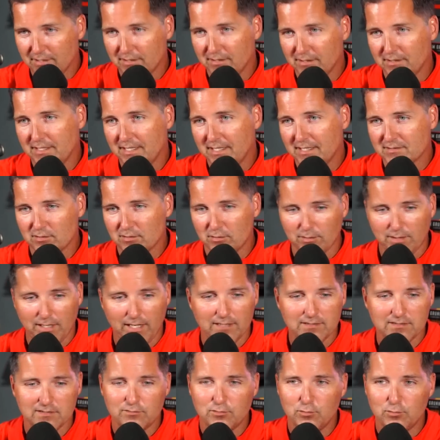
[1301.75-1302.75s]
He has all
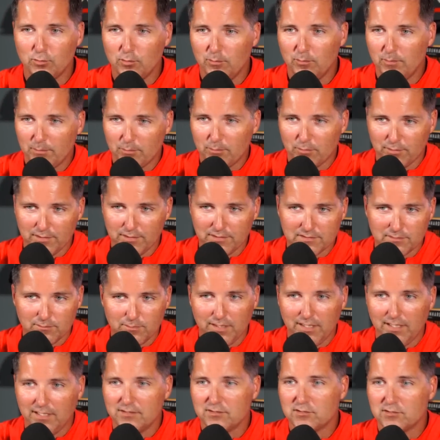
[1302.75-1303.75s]
kinds of cool memories of
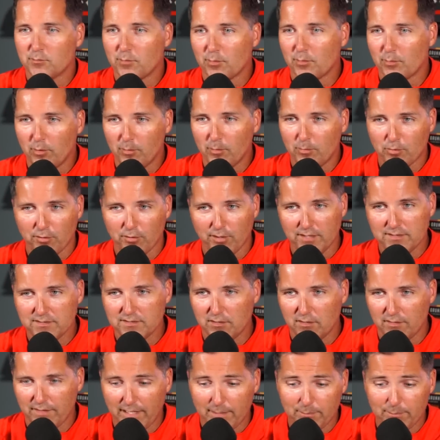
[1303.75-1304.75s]
being in Super Bowl parades and all that.